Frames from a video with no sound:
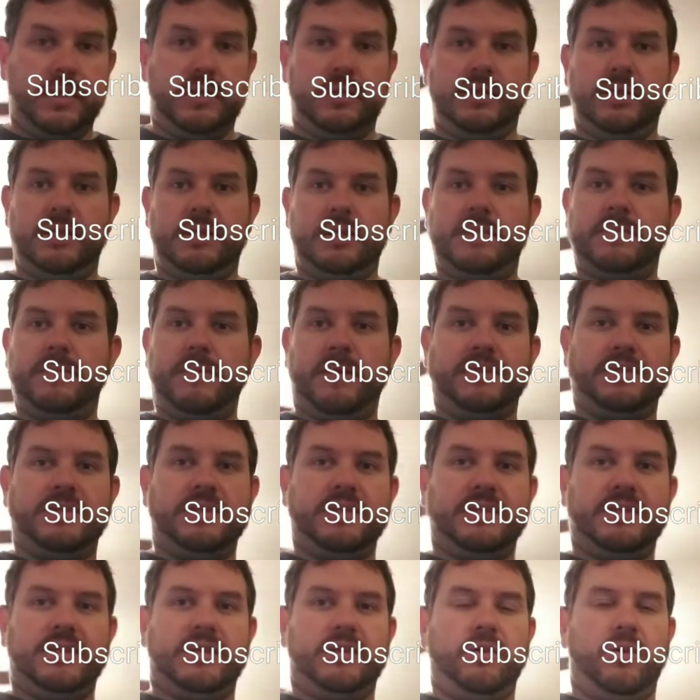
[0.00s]
It smells
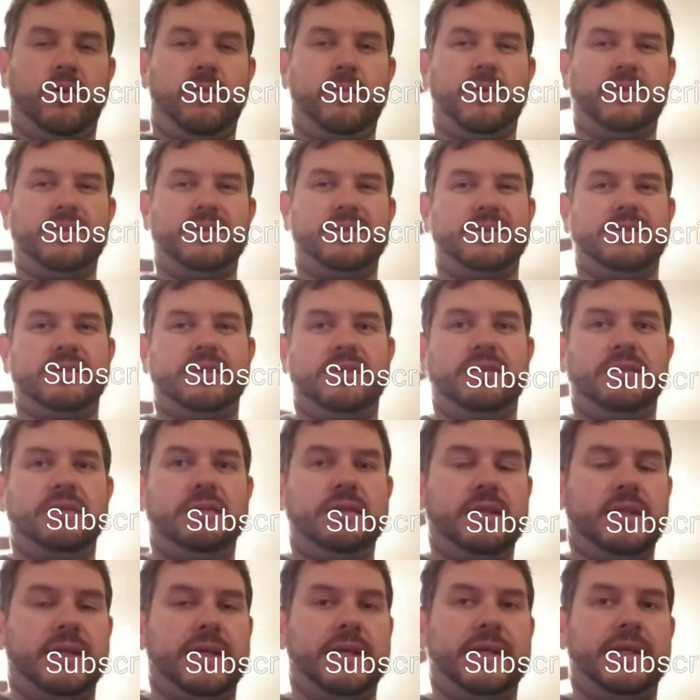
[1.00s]
just almost
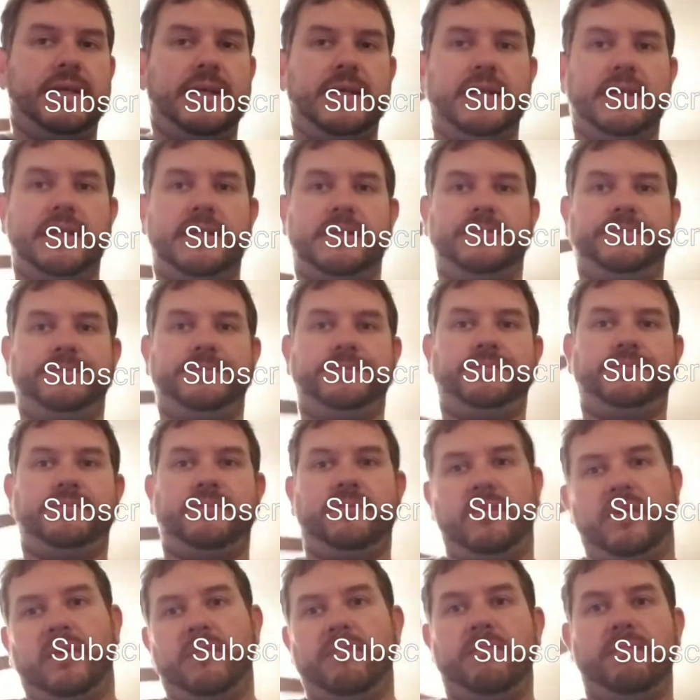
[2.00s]
like uh,
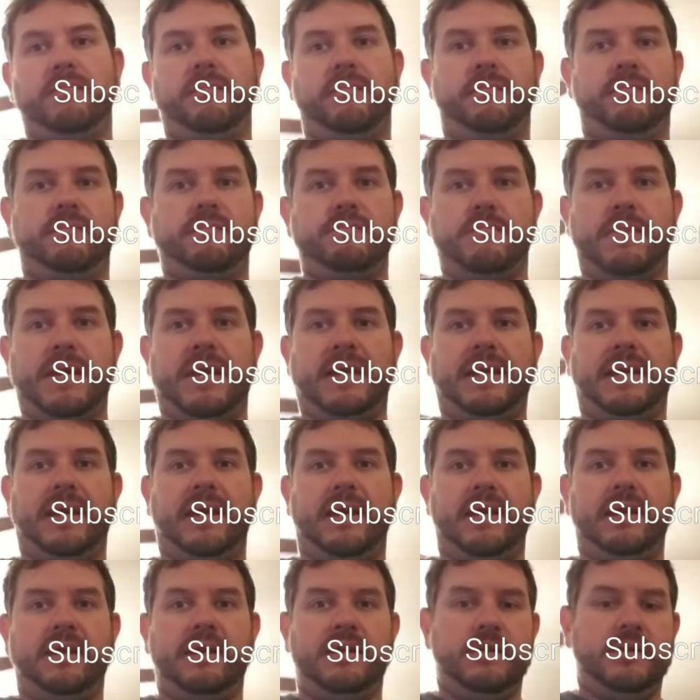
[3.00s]

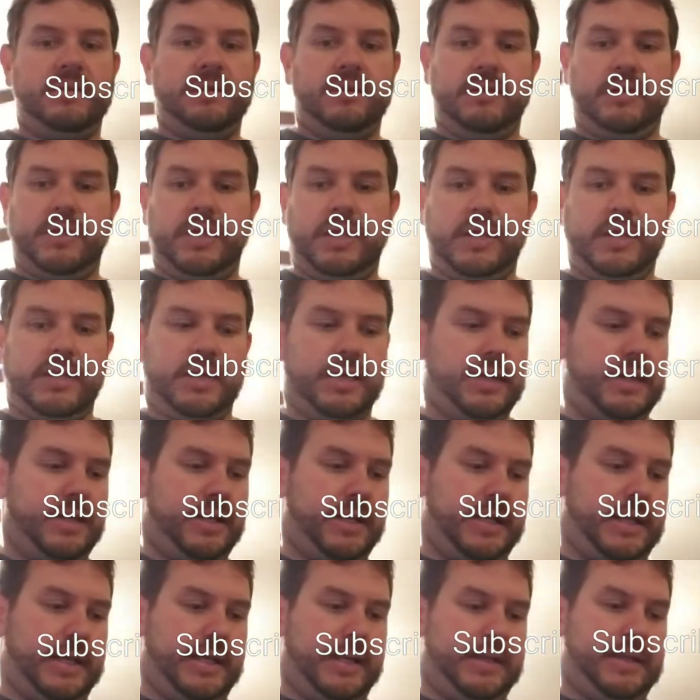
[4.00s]
Bengay.
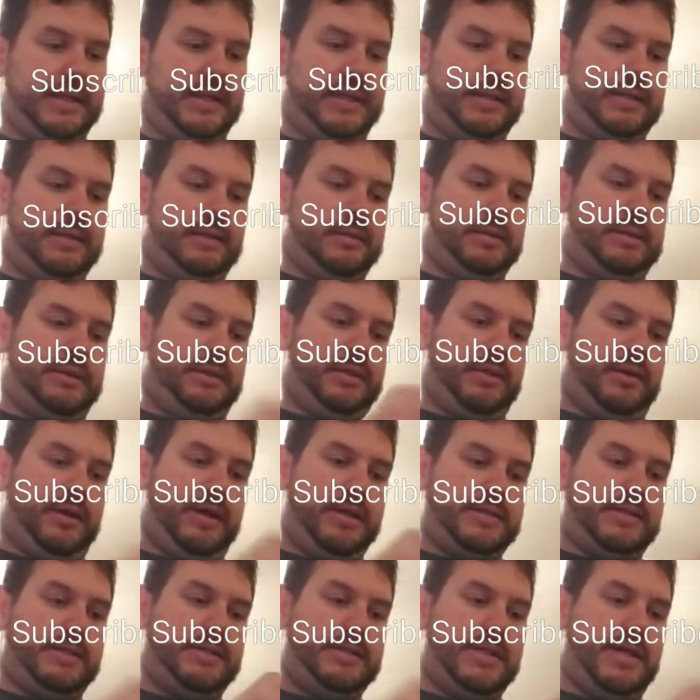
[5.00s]
And I think it, you know, has
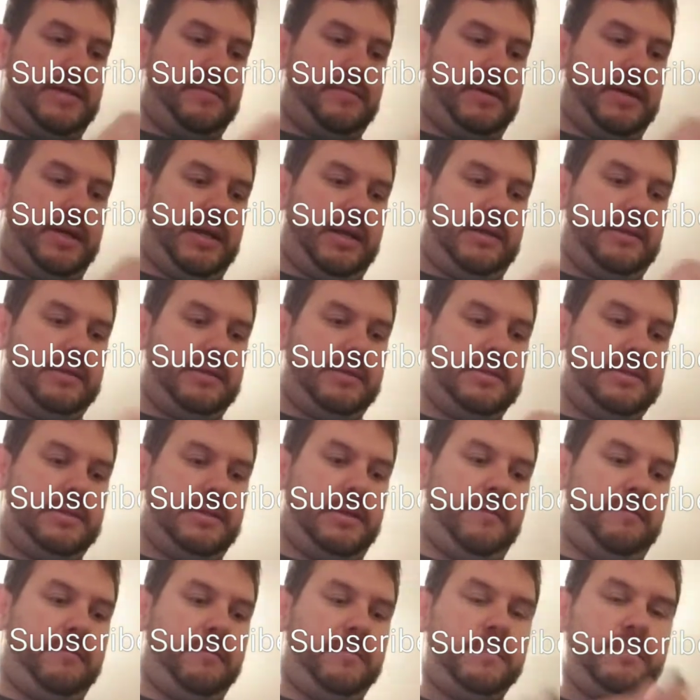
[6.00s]
the same kind of
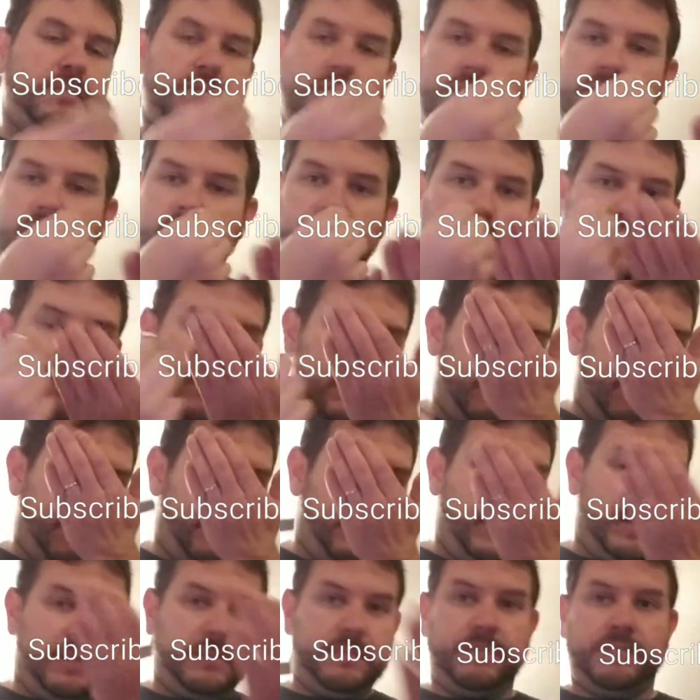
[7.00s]
stuff. But man,
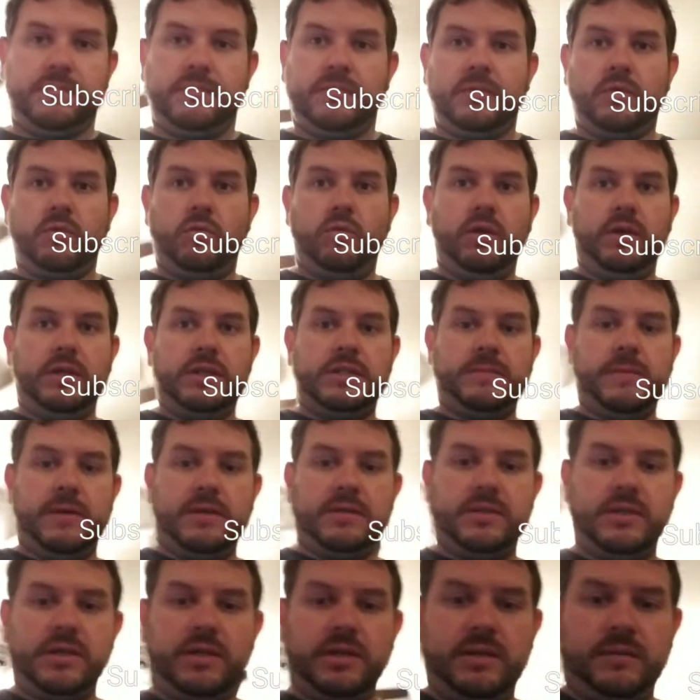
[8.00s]
it really smells
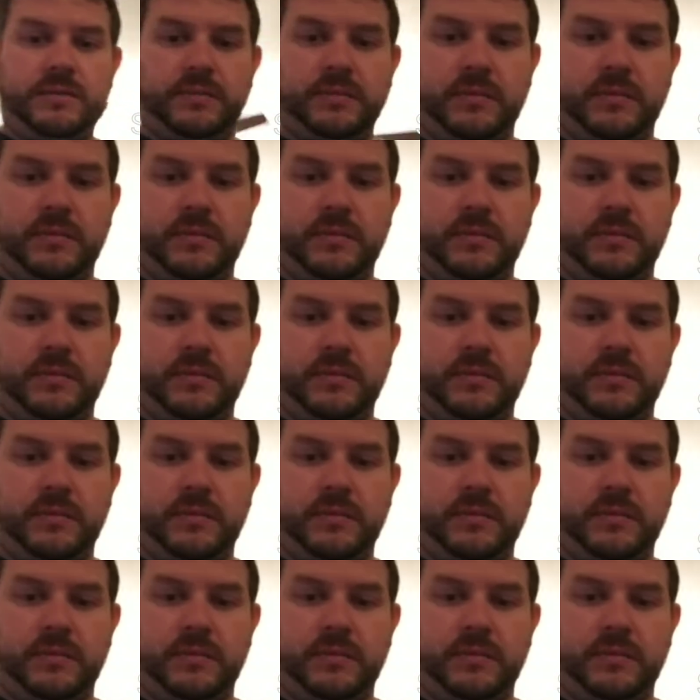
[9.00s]
good.